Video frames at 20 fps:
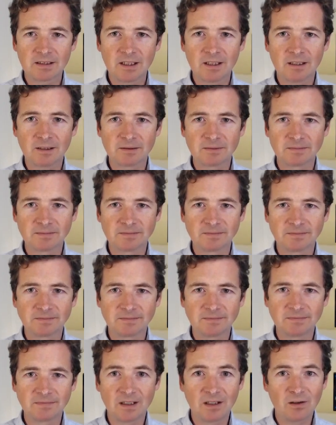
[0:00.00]
So,
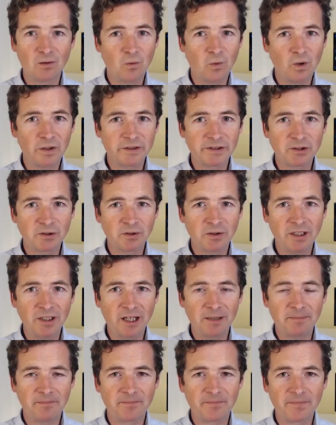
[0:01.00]
what's your
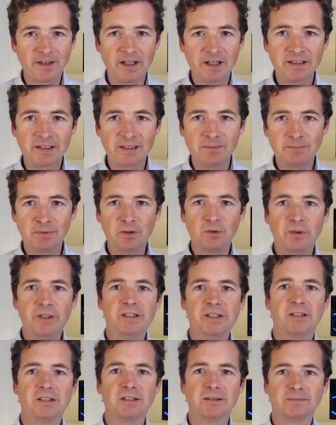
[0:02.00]
name? A simple
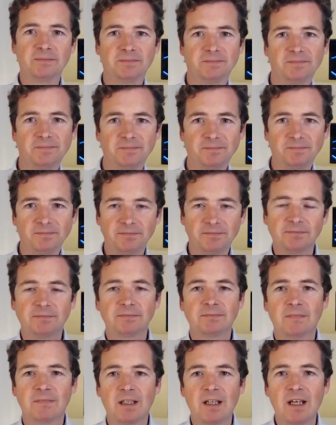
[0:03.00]
question.
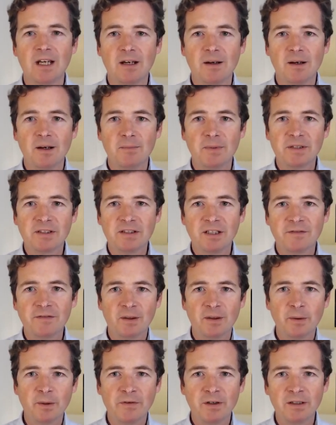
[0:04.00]
But so
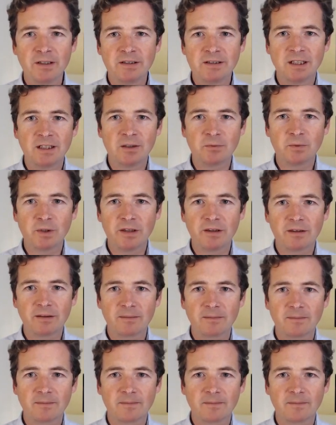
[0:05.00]
far we've only dealt
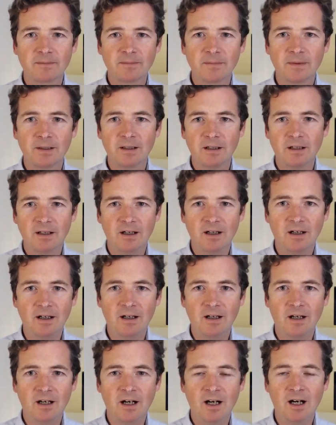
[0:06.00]
with
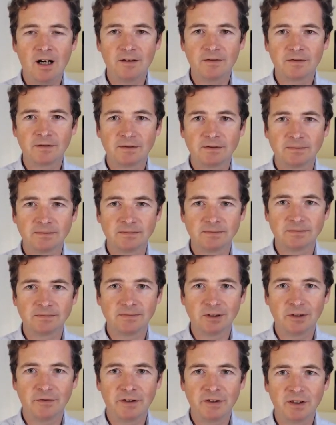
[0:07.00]
half
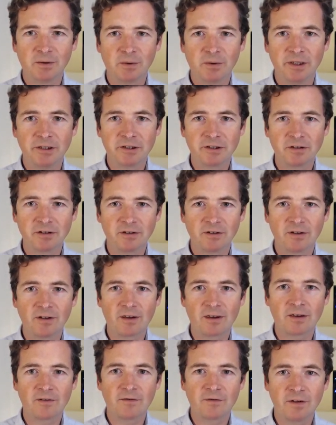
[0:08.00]
of the equation,
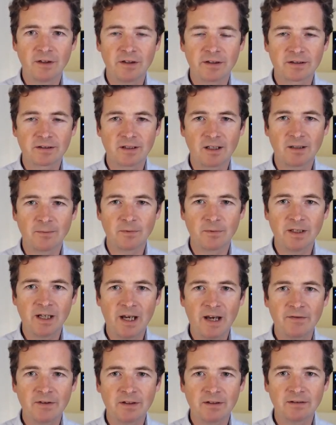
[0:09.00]
the first name.
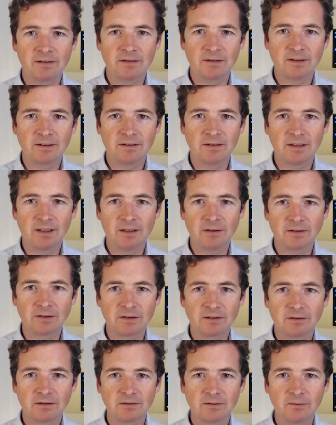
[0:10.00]
We haven't
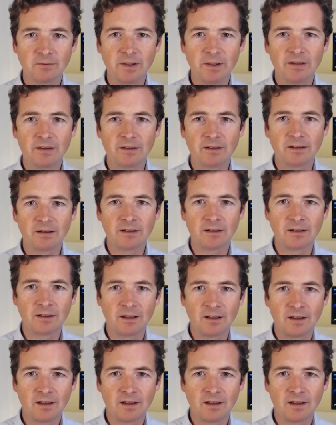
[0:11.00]
dealt with